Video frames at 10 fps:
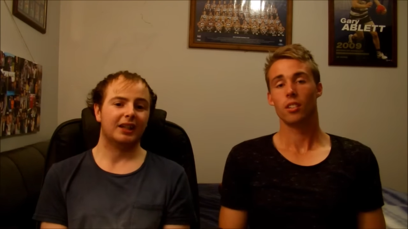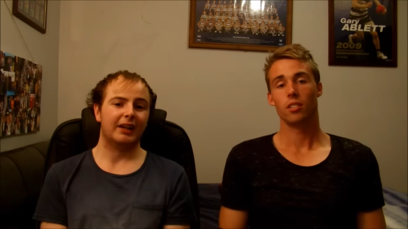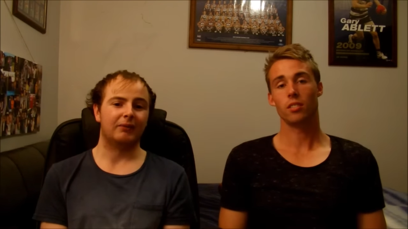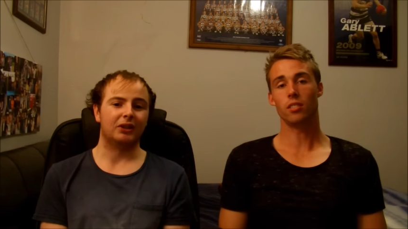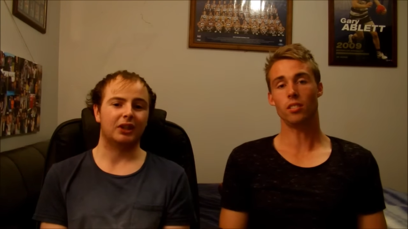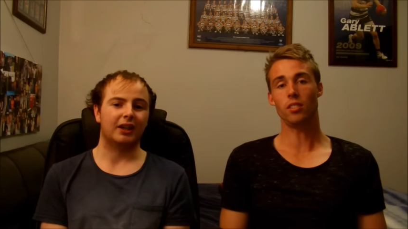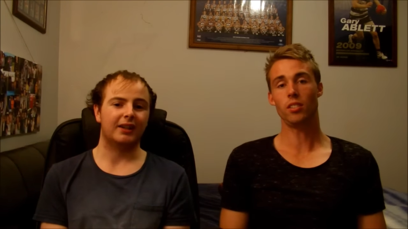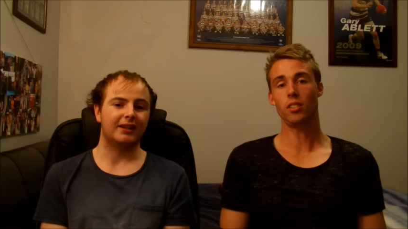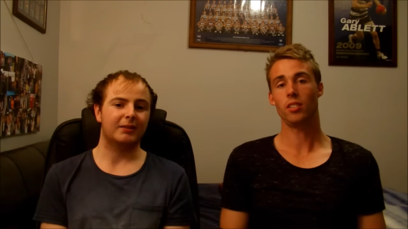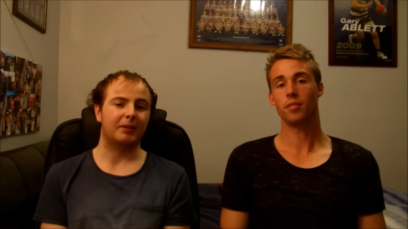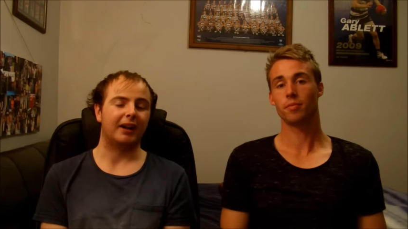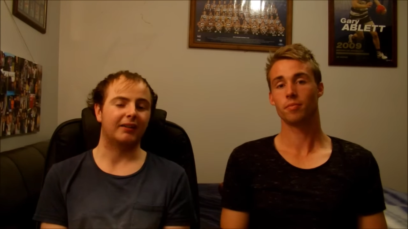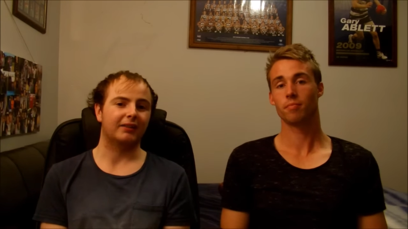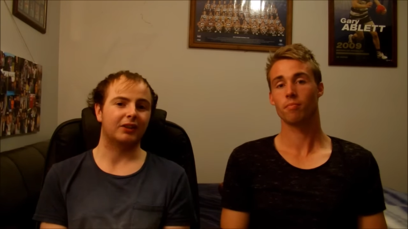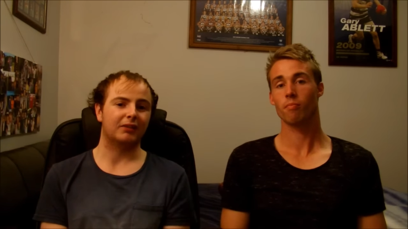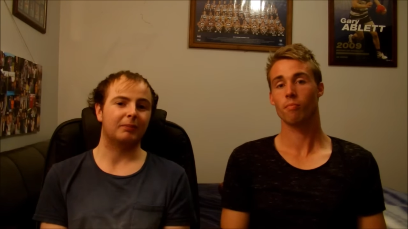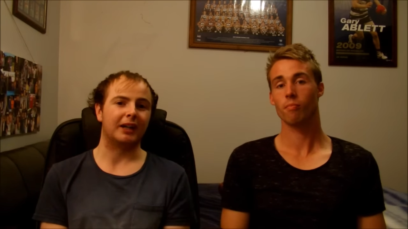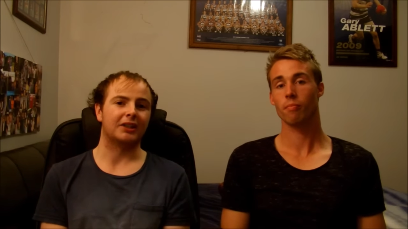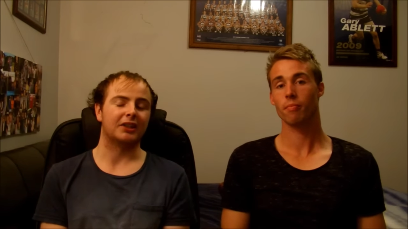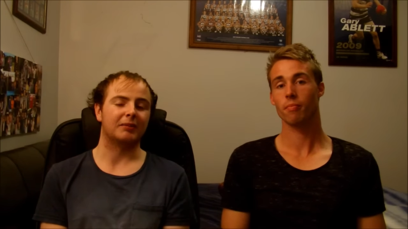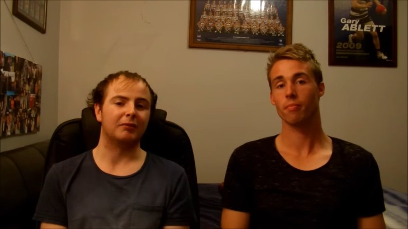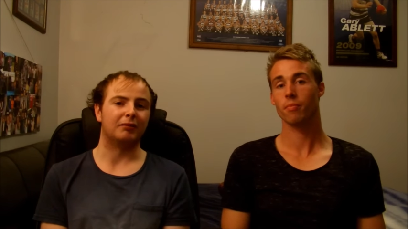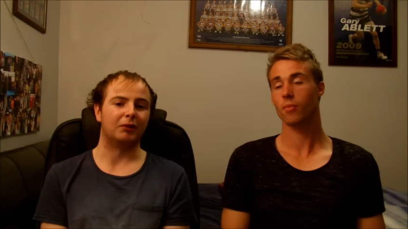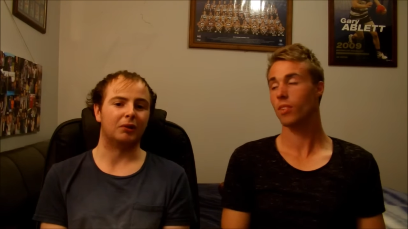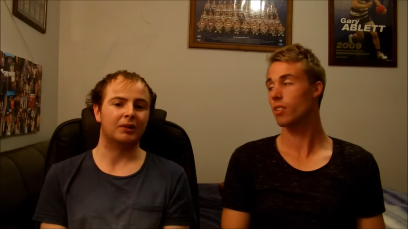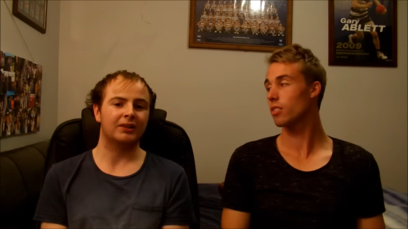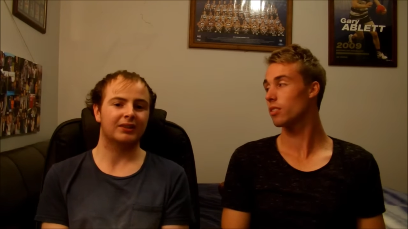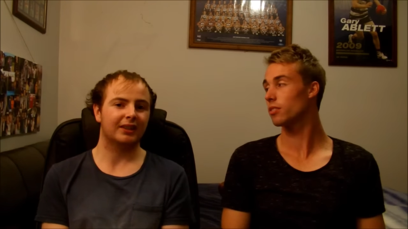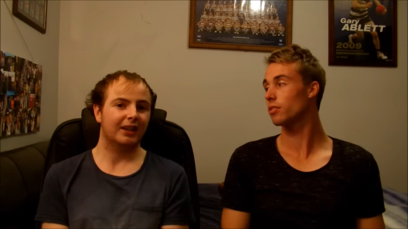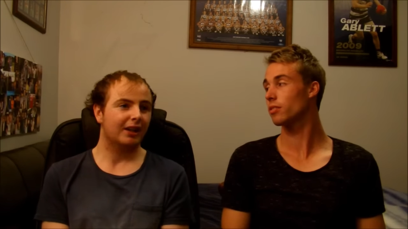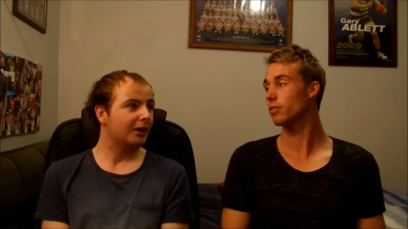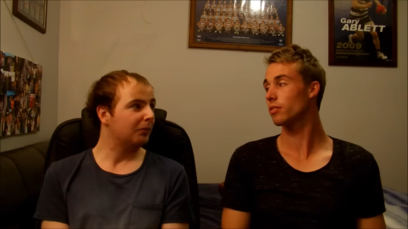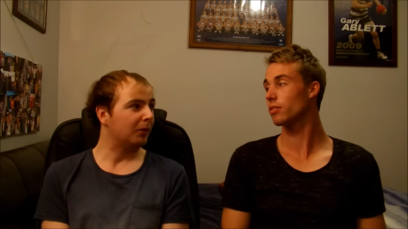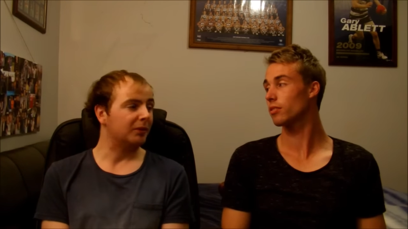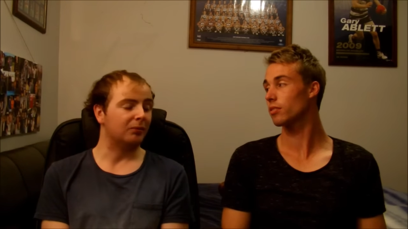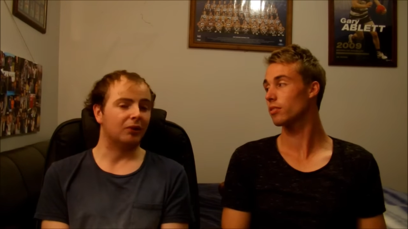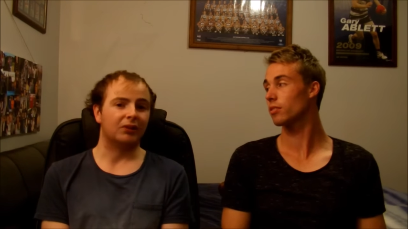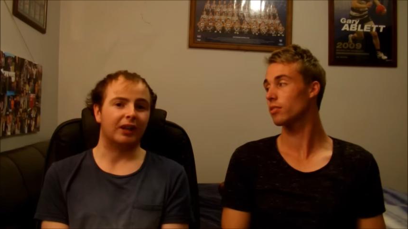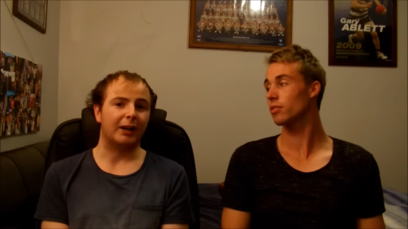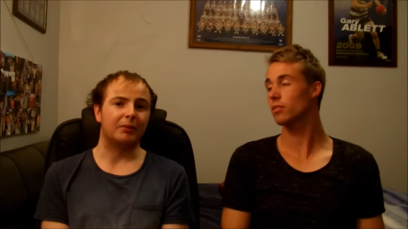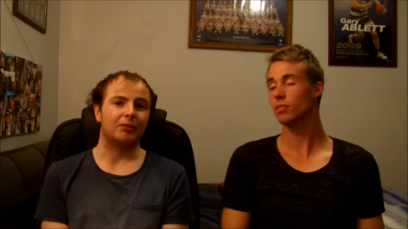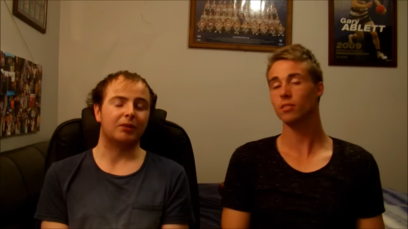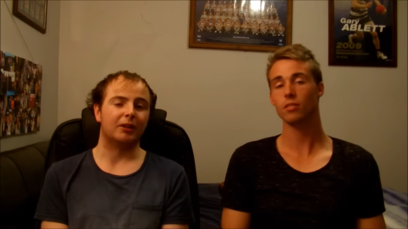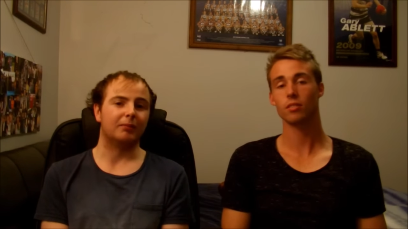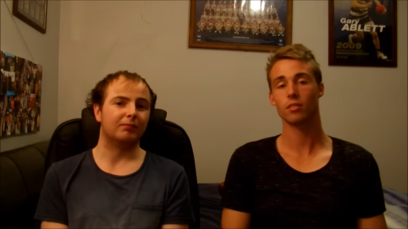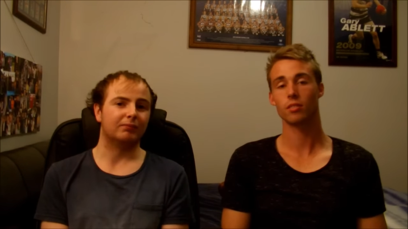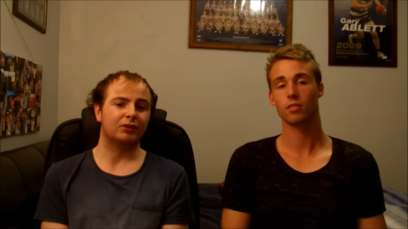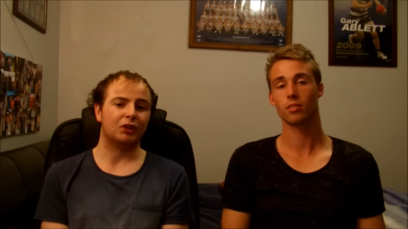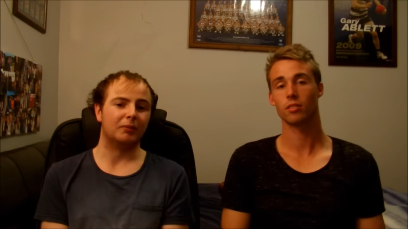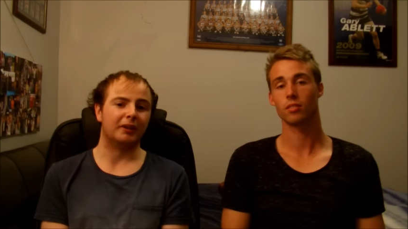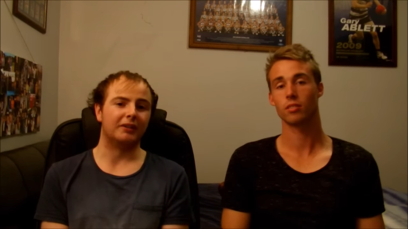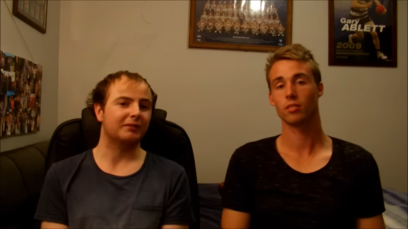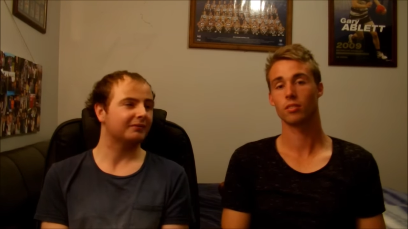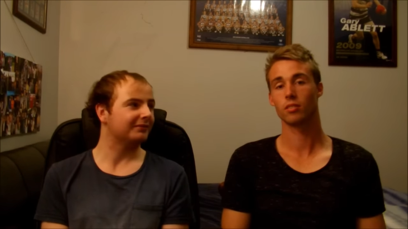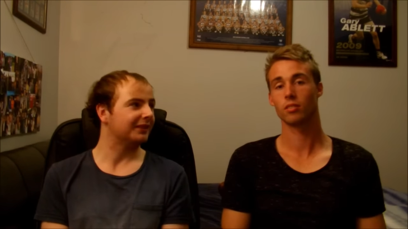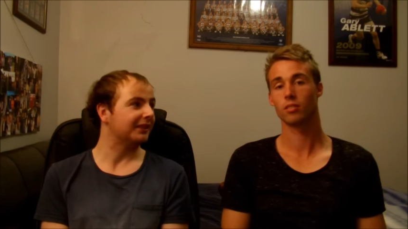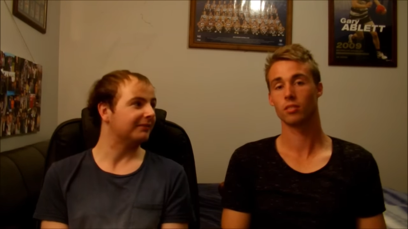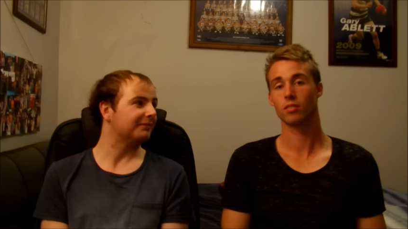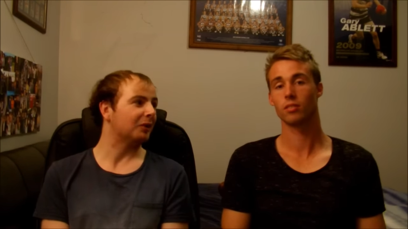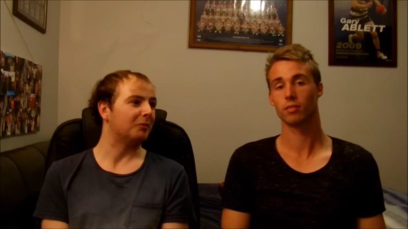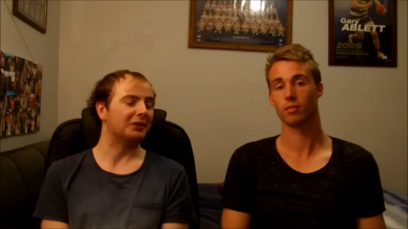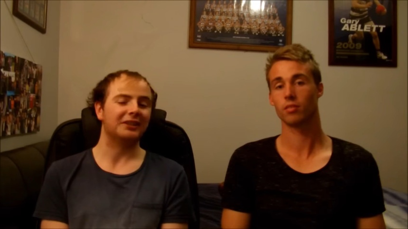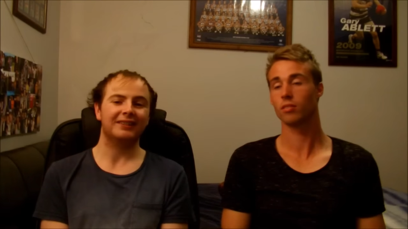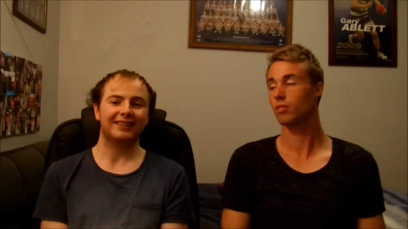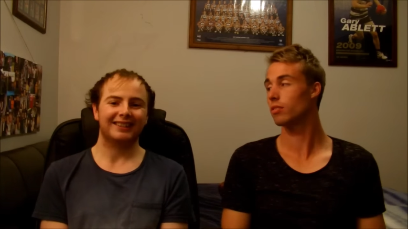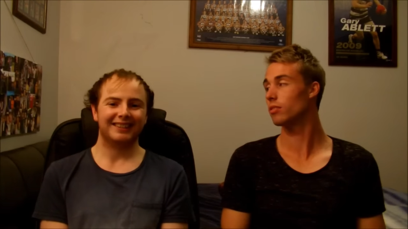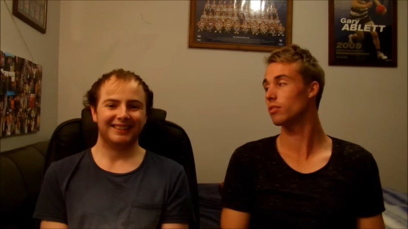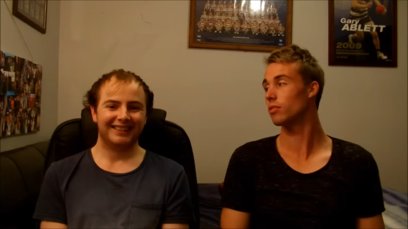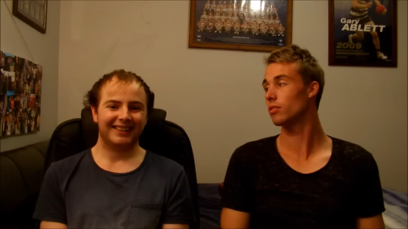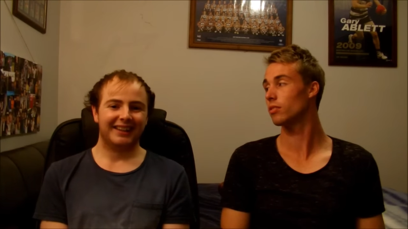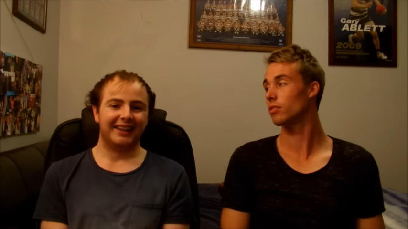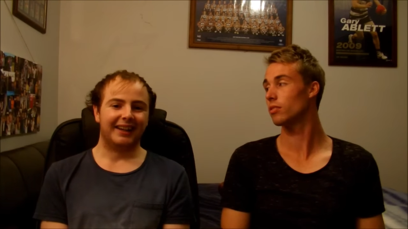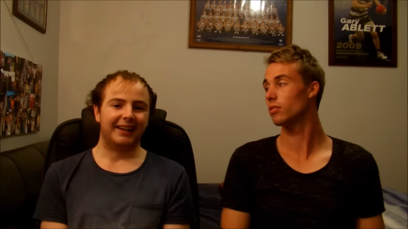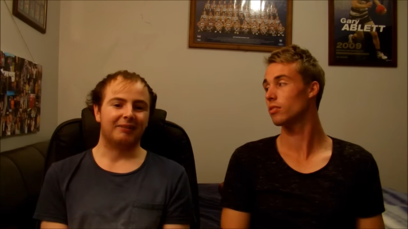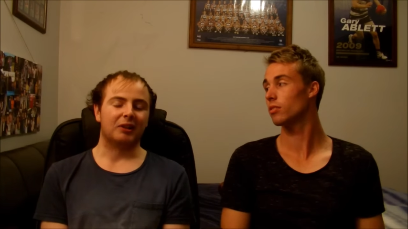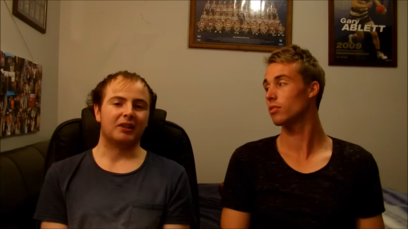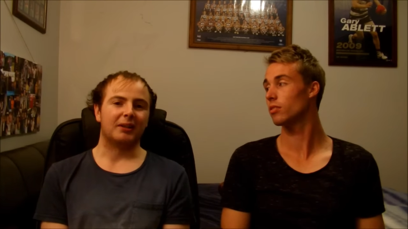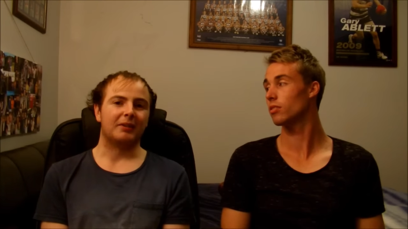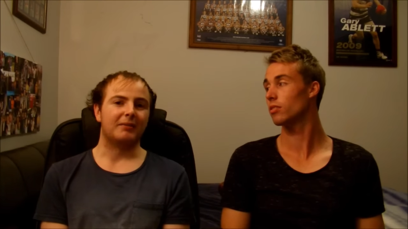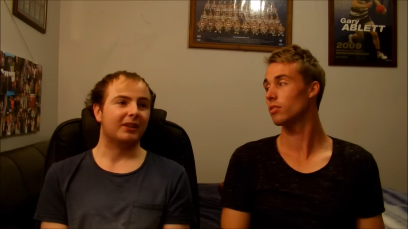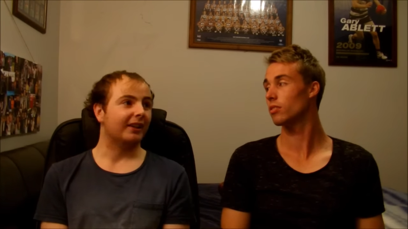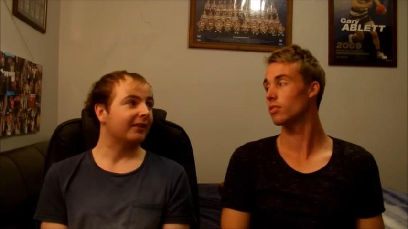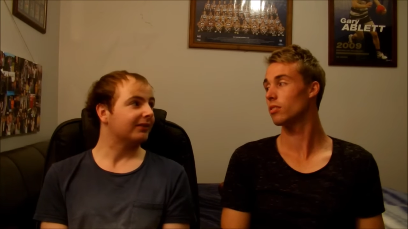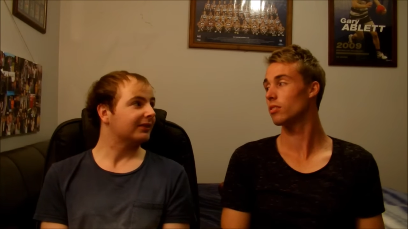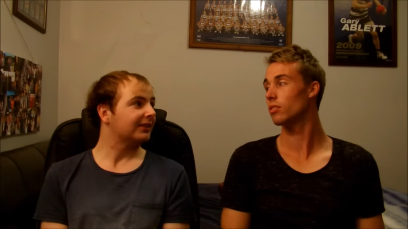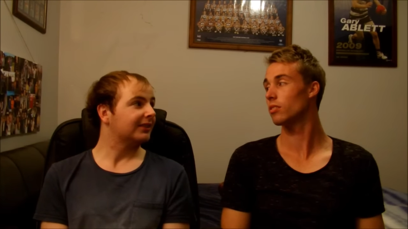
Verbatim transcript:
Speaker 1: every chance. But back to the small forwards, Poppy and Breust eight between them, too many in my opinion. Mm. Uh, we've got to keep them down.